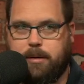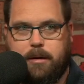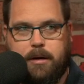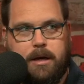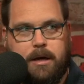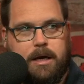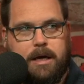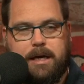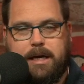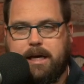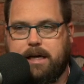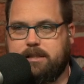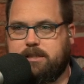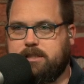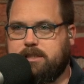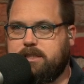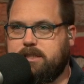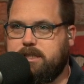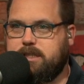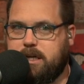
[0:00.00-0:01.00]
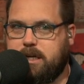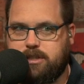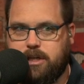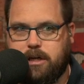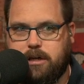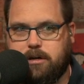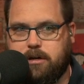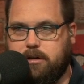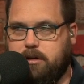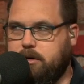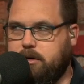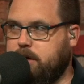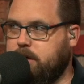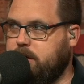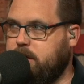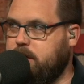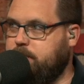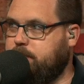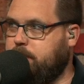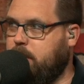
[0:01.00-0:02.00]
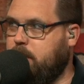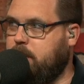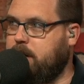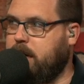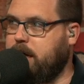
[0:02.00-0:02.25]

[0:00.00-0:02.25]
but he has such a good looking deep ball,